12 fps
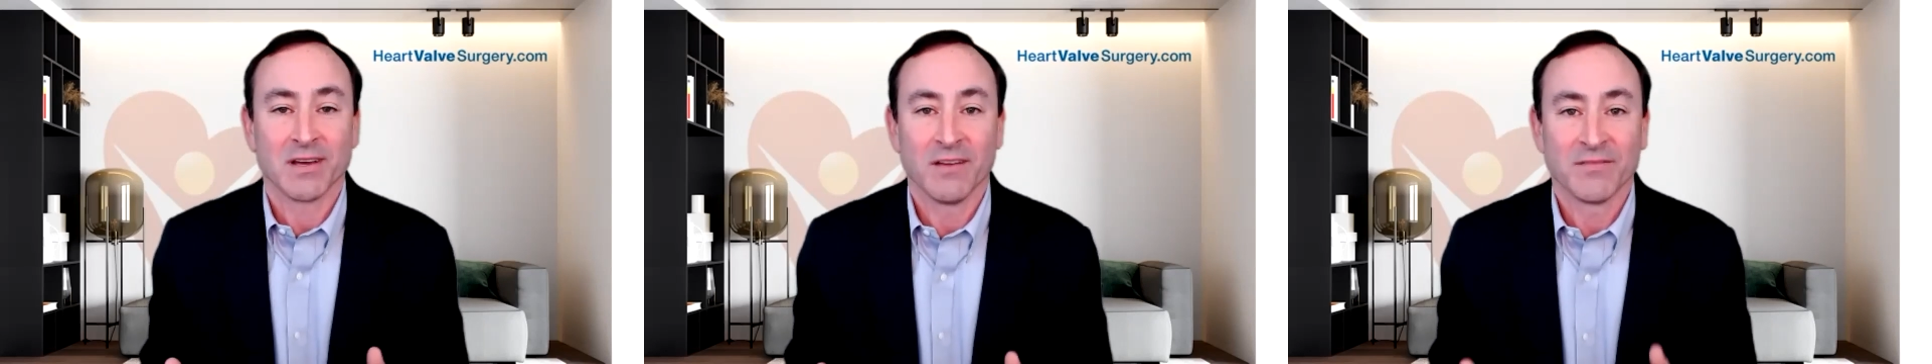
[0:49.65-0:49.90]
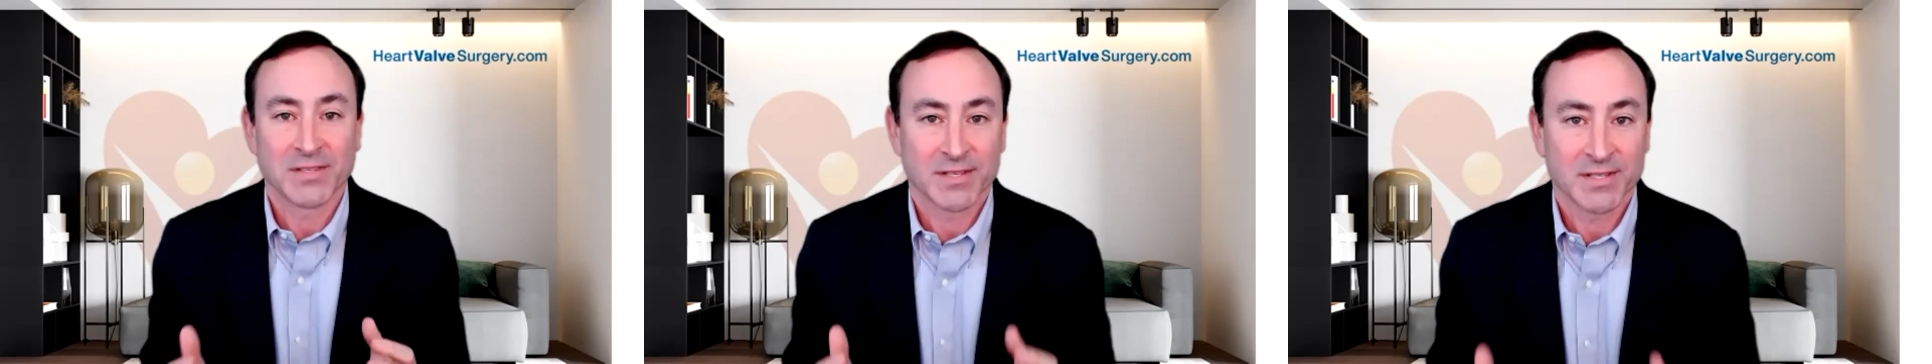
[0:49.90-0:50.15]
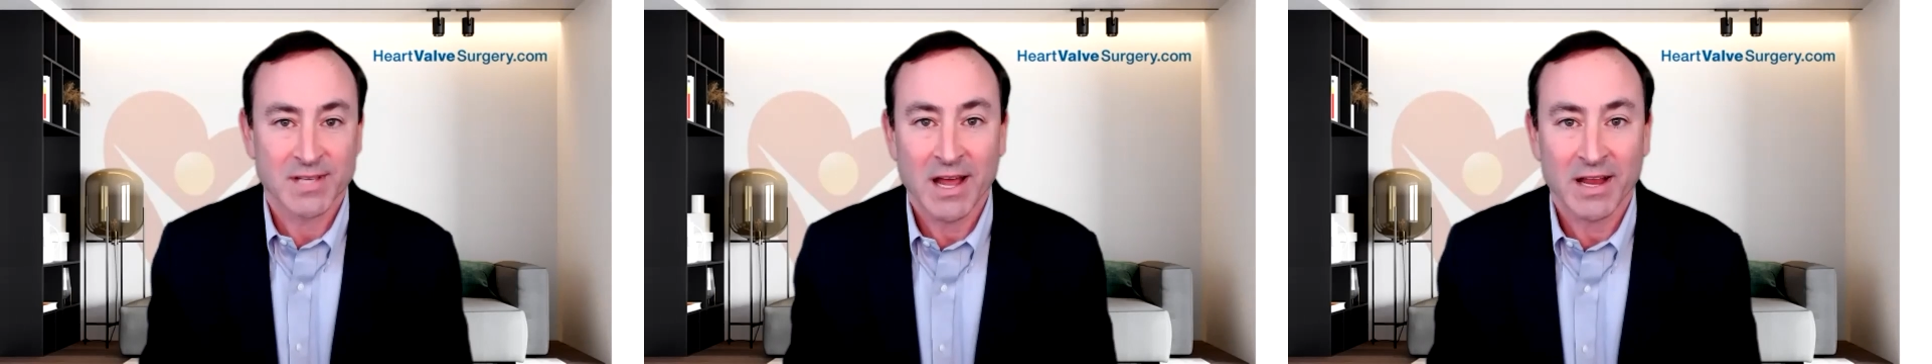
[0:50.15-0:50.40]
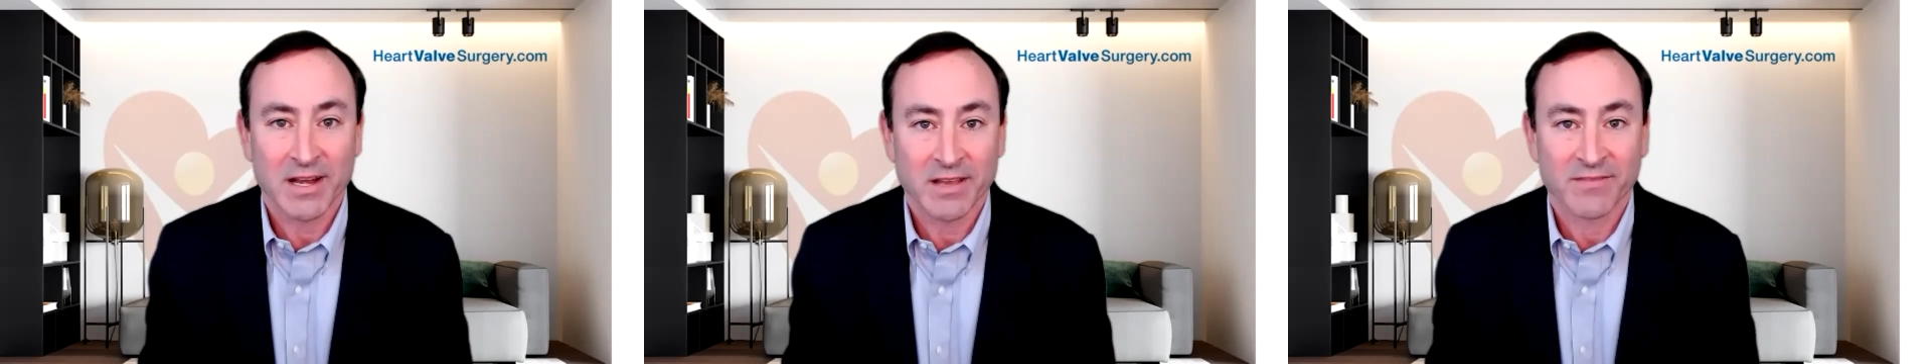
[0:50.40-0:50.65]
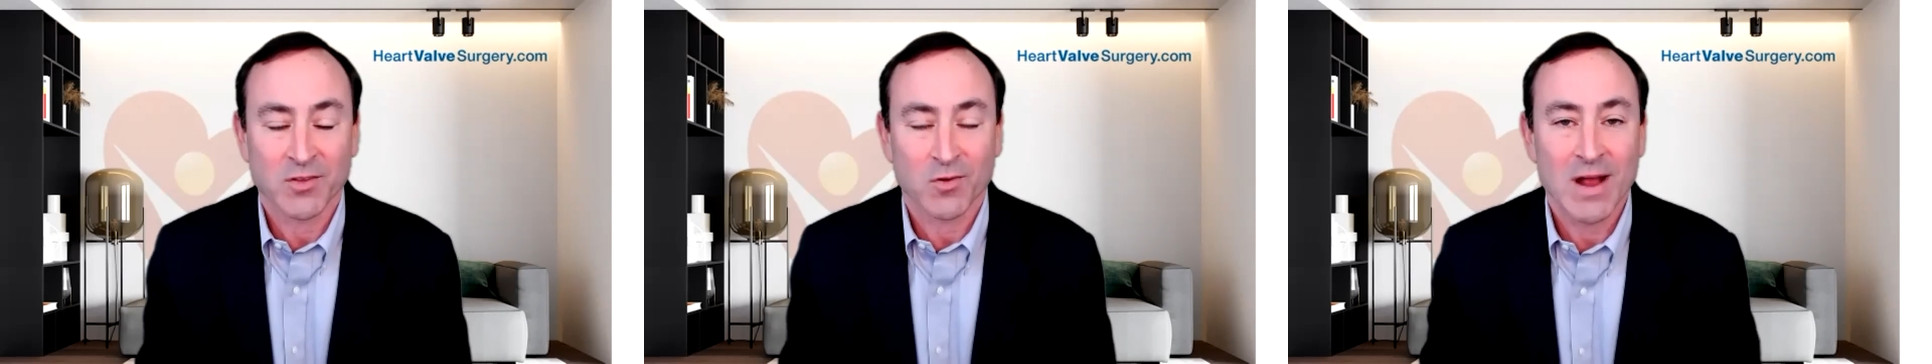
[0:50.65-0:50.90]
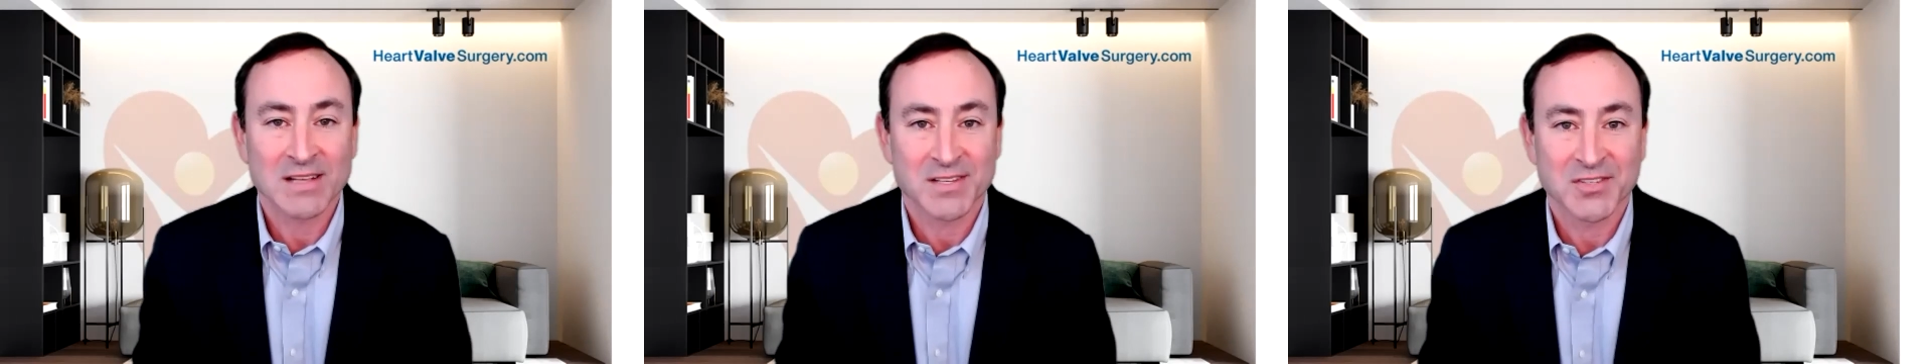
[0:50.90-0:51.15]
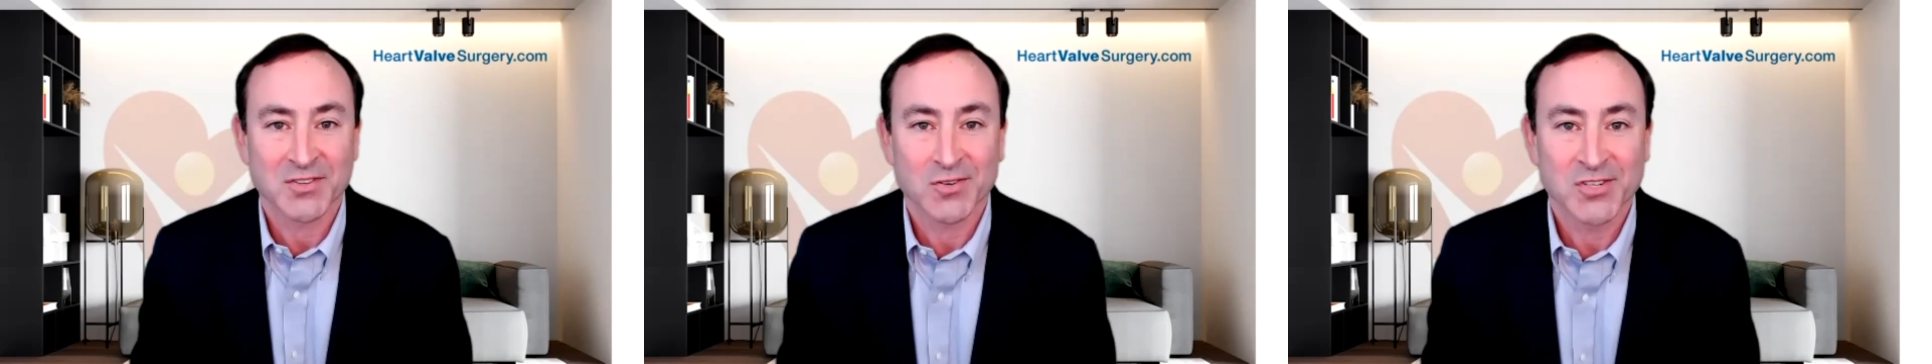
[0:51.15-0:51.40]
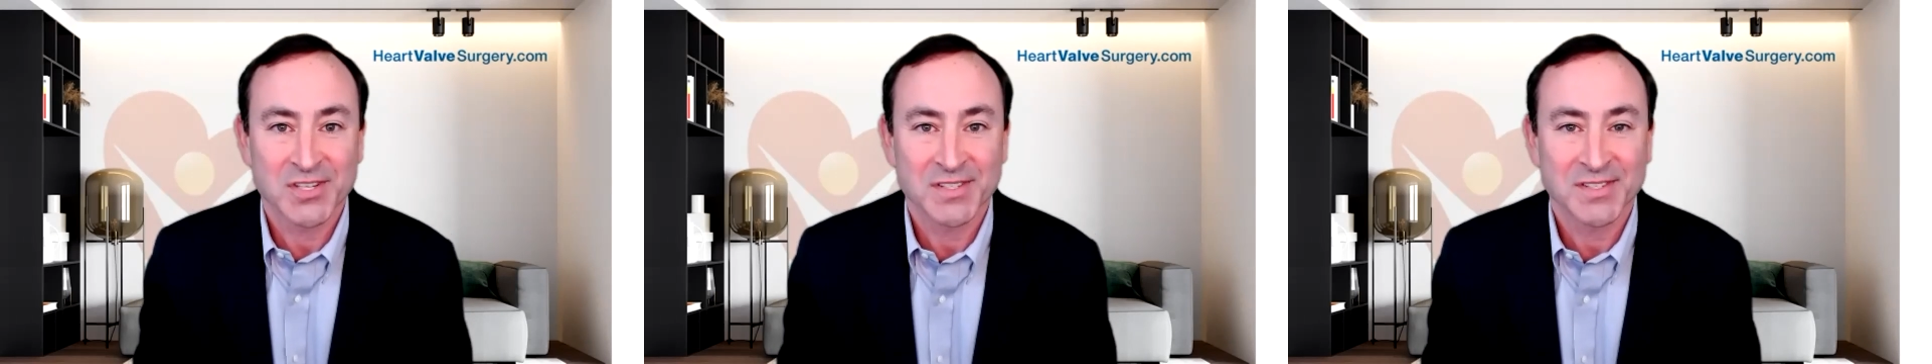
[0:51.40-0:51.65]
of the Society of Thoracic
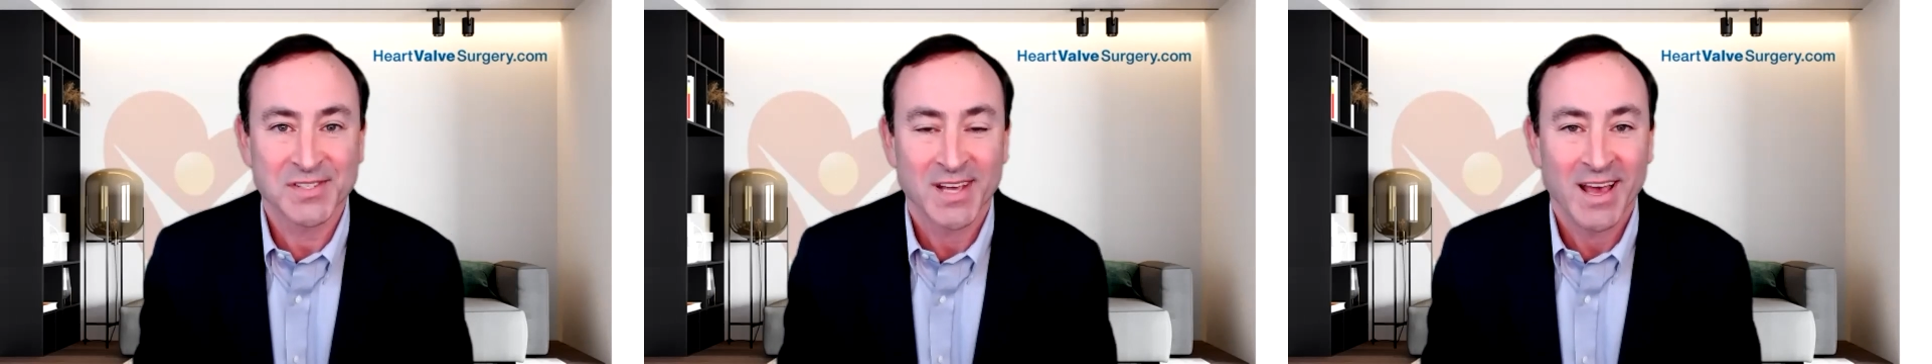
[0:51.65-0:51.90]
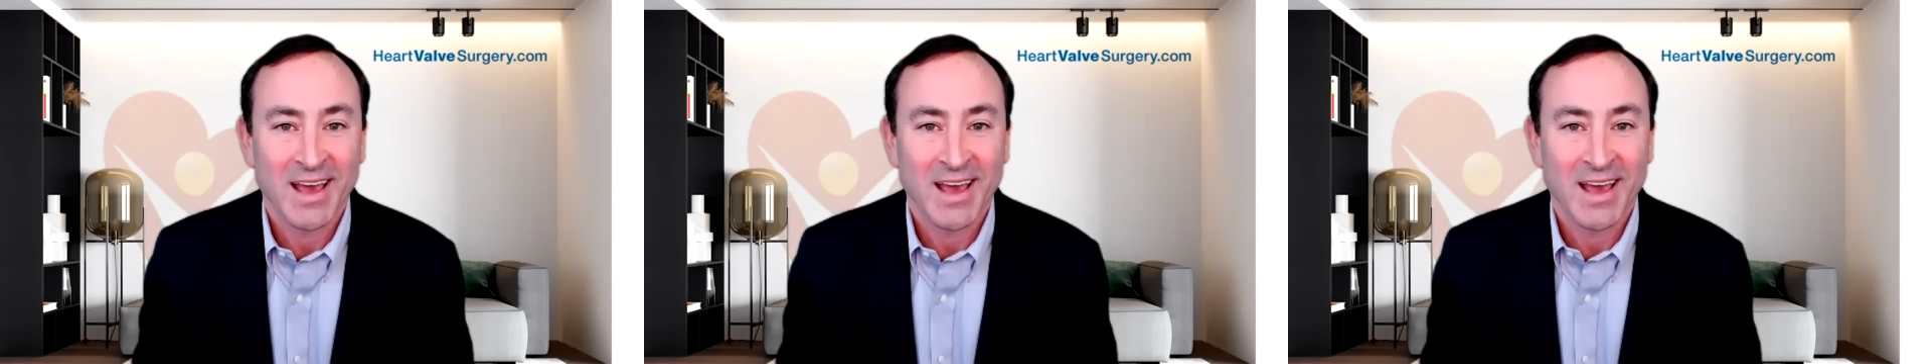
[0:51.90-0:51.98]
Surgeons,